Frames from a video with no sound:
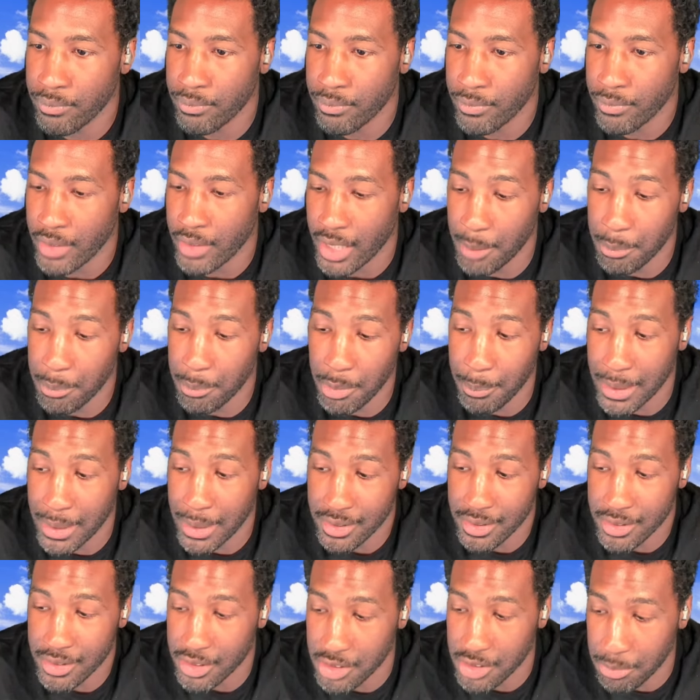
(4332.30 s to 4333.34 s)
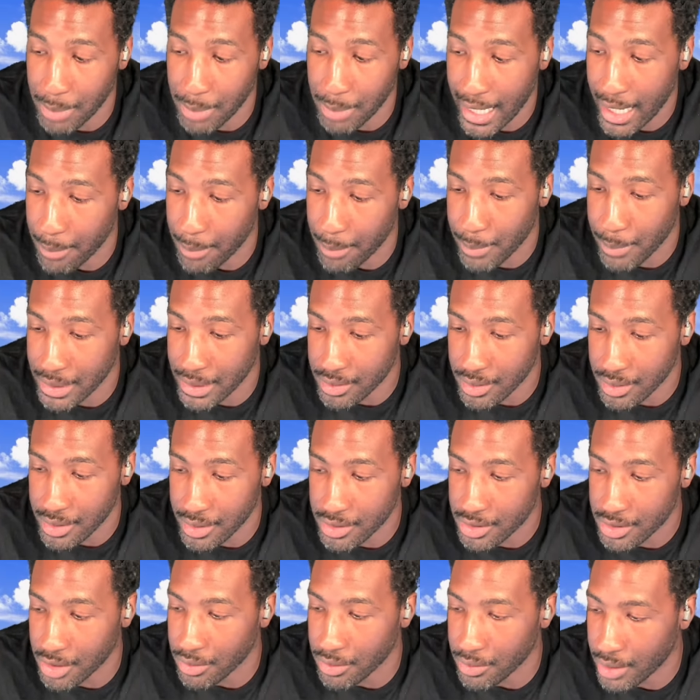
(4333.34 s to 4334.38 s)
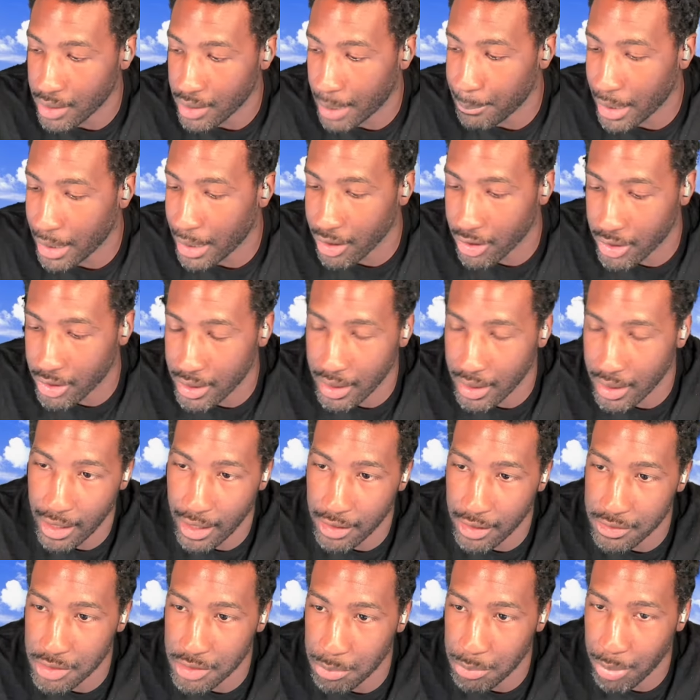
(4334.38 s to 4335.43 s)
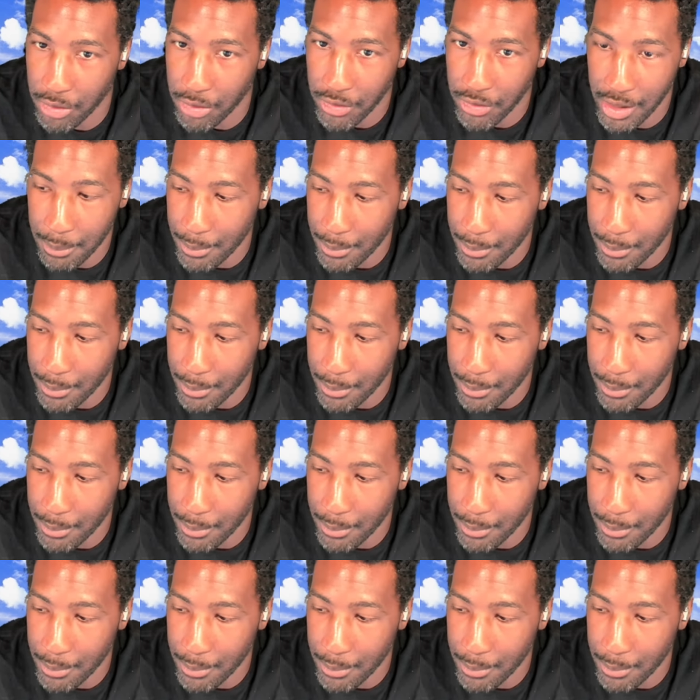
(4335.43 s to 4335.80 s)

implement this into my app, basically. So I'm not learning how to program.